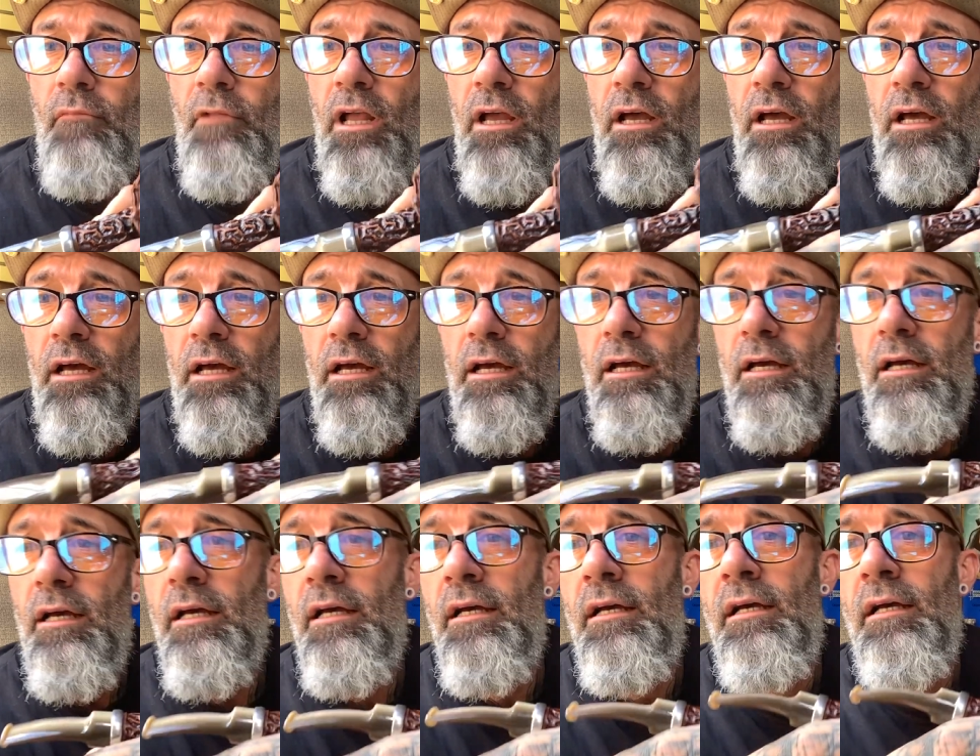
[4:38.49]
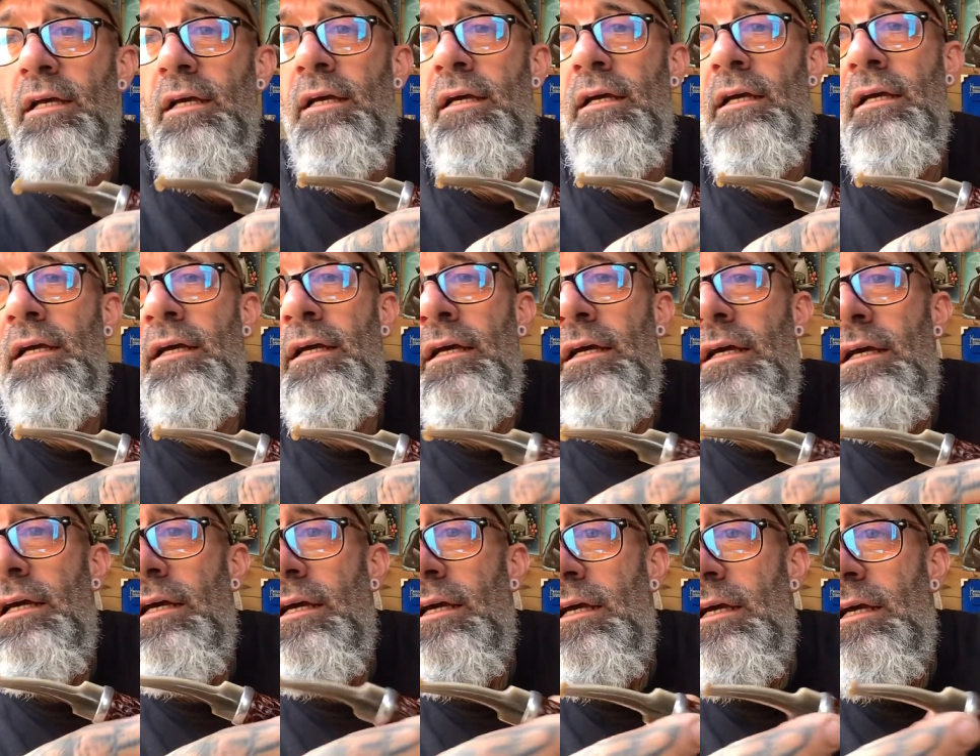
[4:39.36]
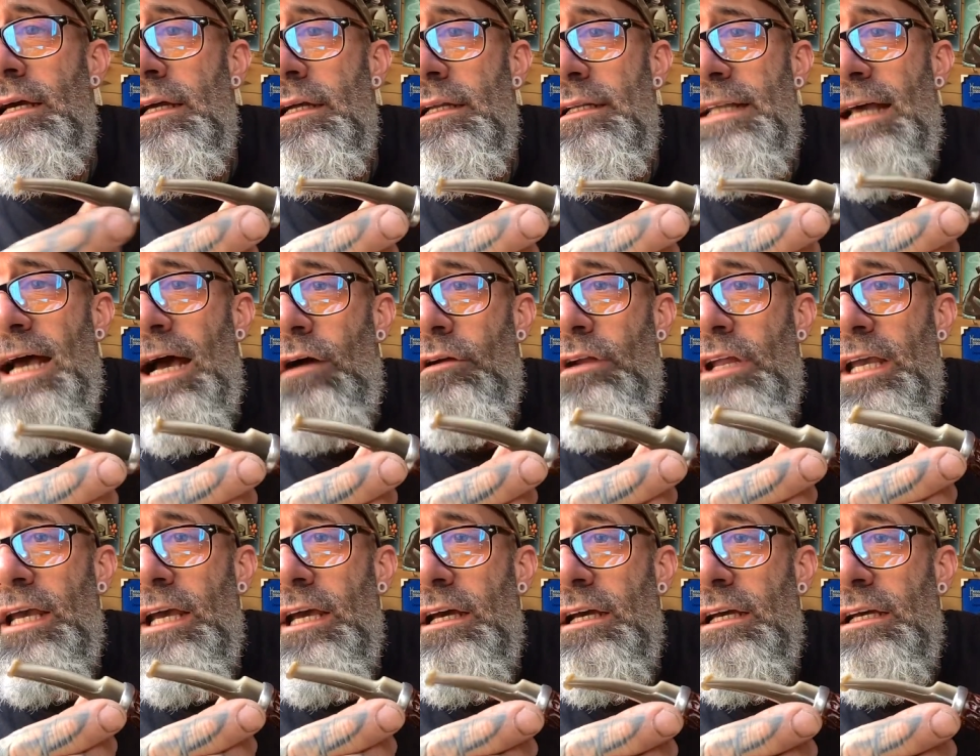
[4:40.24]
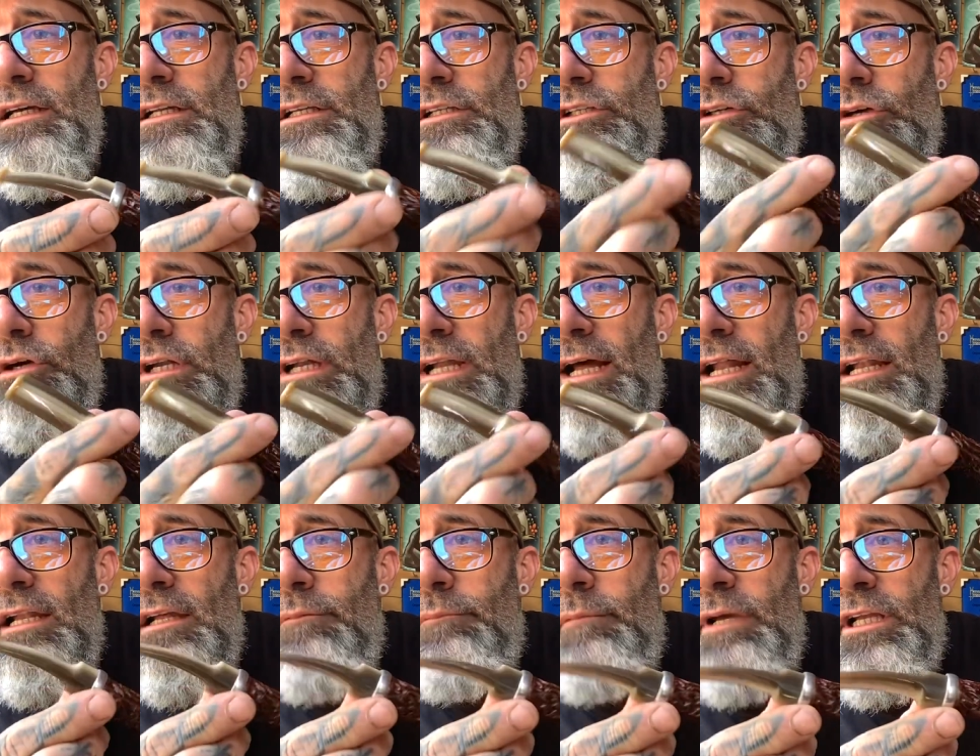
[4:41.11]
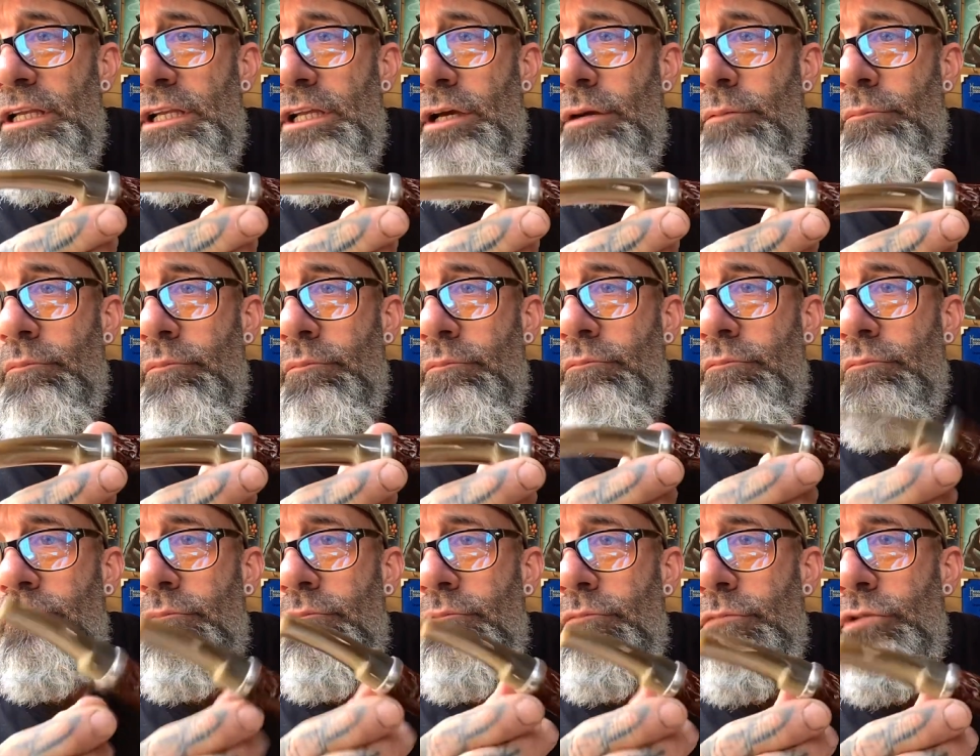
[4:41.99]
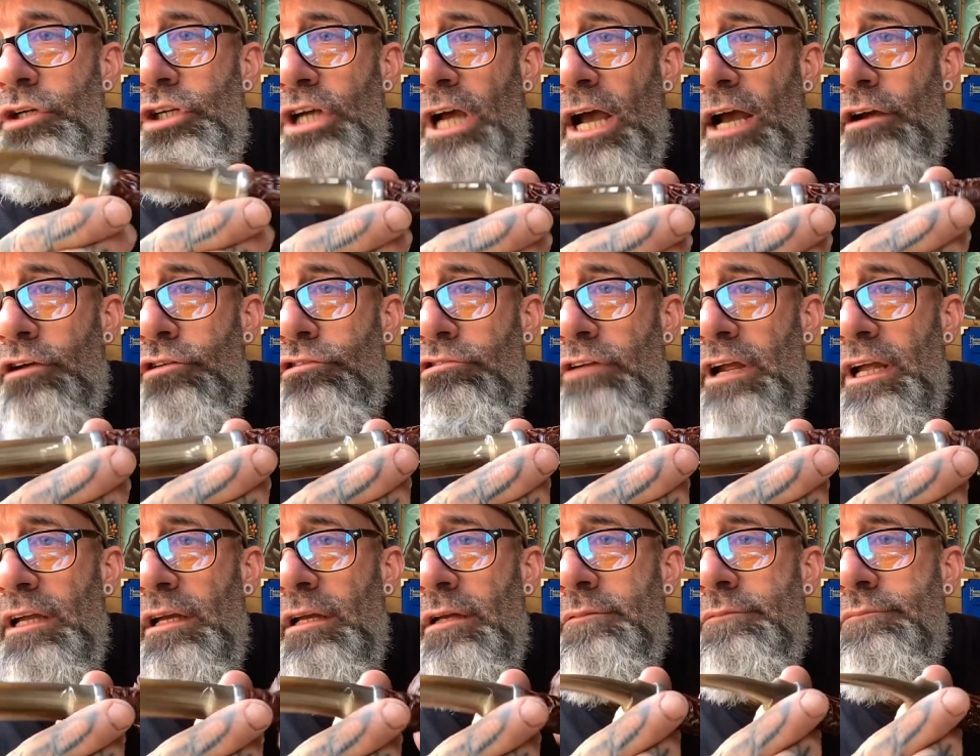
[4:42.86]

Uh, down here into an aluminium shank ring,